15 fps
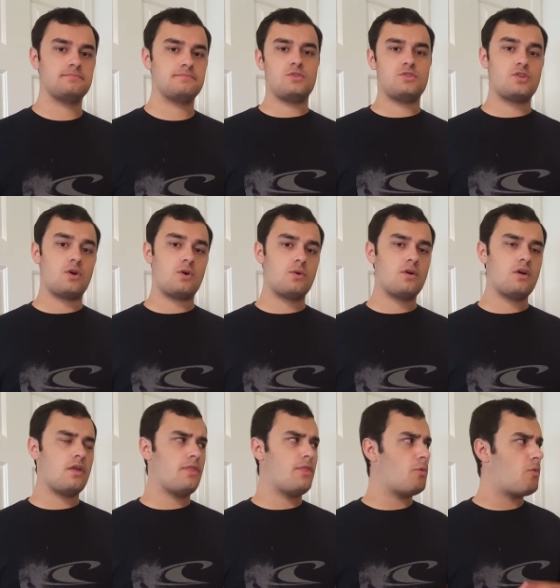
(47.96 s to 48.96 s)
So
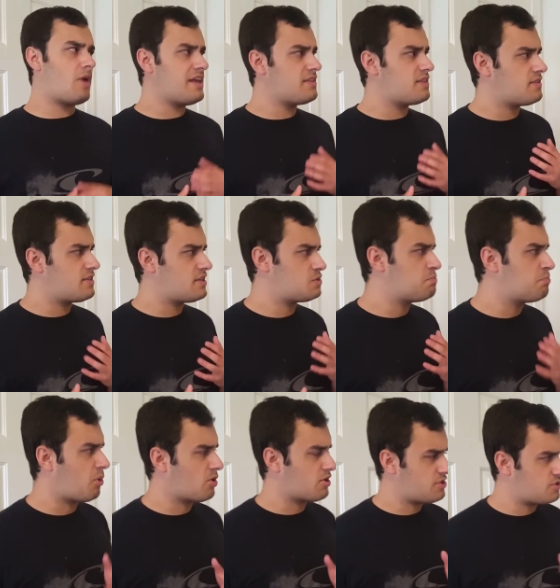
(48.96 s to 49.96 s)
the way that this
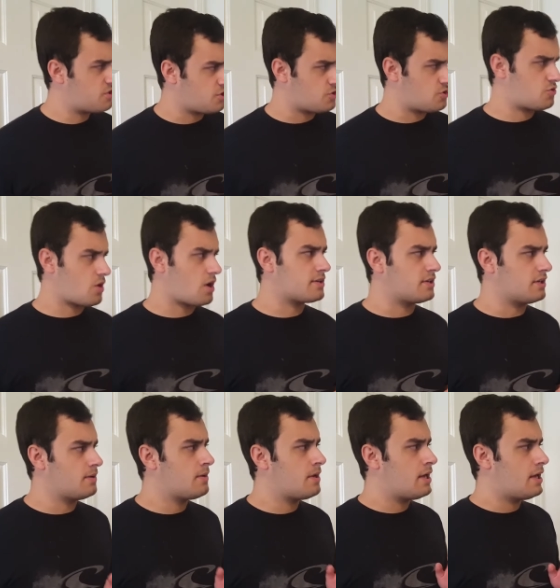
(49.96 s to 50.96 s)
board is
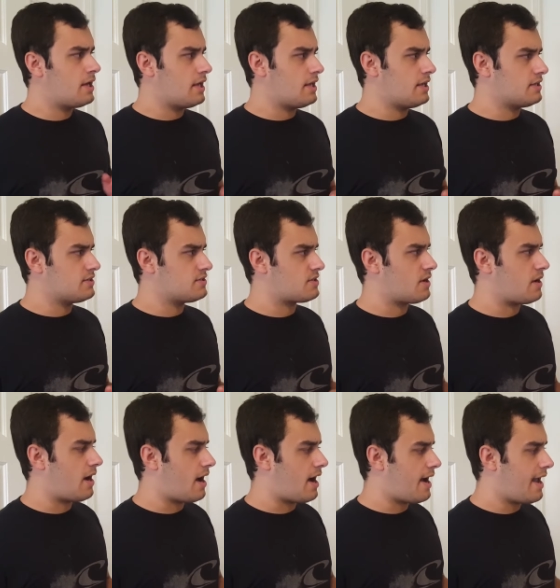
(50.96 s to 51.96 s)
constructed is
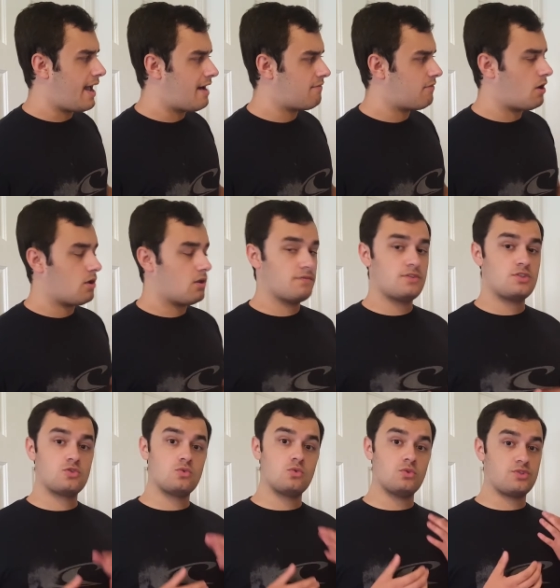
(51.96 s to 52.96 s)
I have all of the
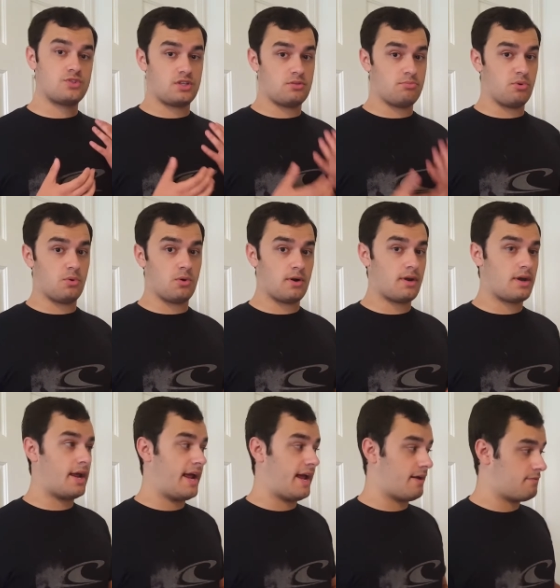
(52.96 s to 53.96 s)
schools on the board. I
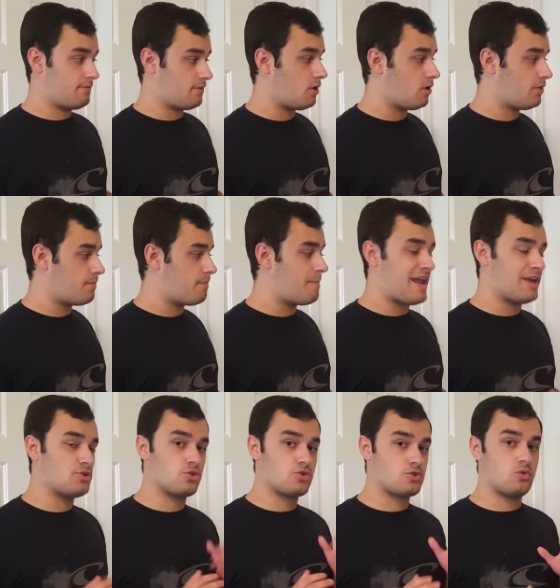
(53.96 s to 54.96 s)
have all the
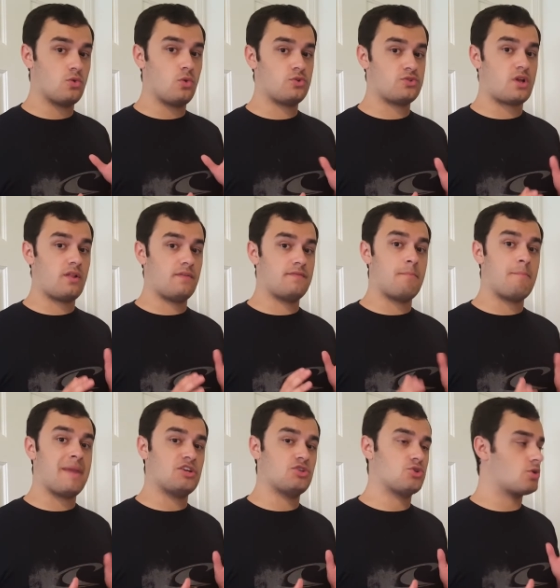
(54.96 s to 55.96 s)
major schools, all of the
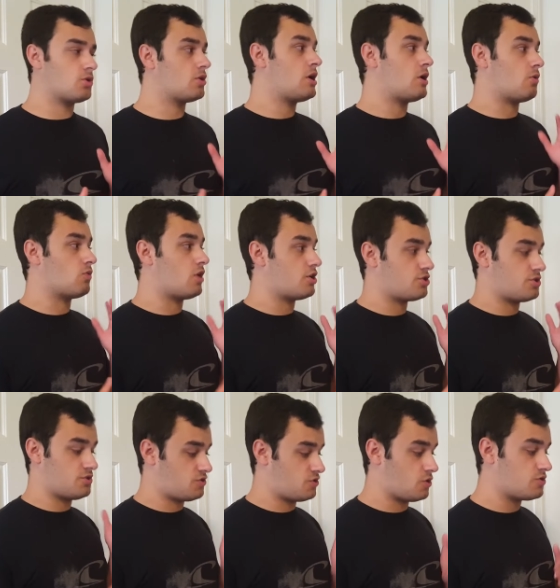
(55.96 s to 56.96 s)
major
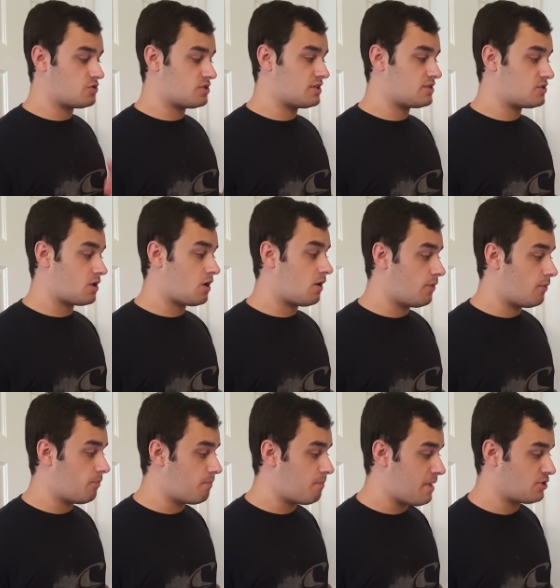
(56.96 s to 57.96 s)
Russian socionists, all the
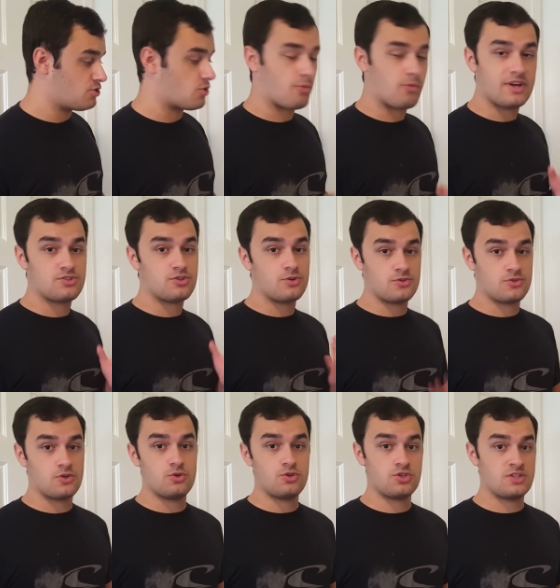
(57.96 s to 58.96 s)
major Western
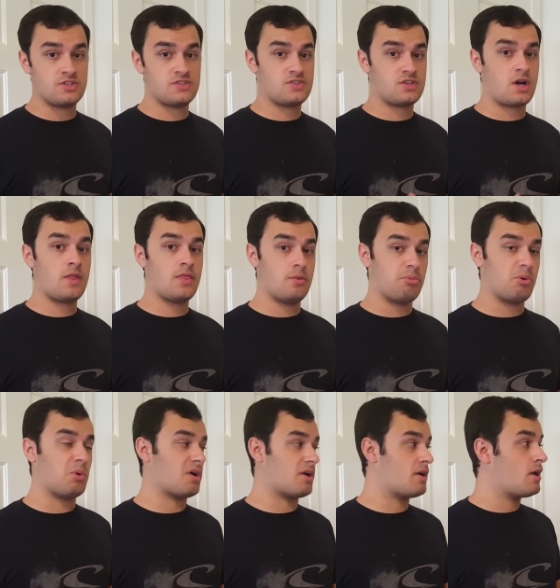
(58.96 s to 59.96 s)
socionists on the
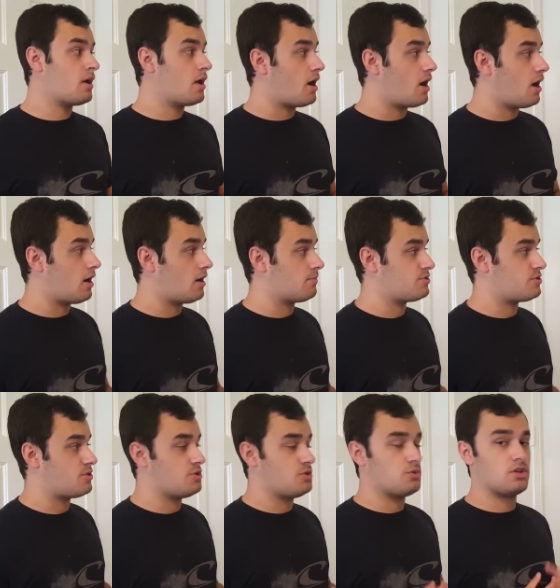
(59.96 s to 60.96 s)
board, so
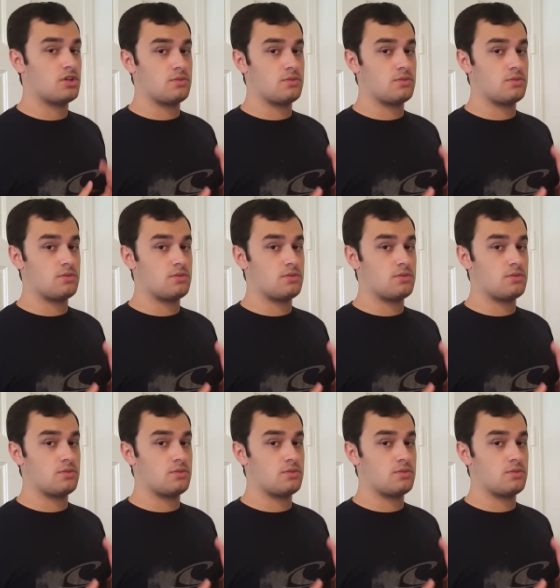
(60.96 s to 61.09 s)
that you can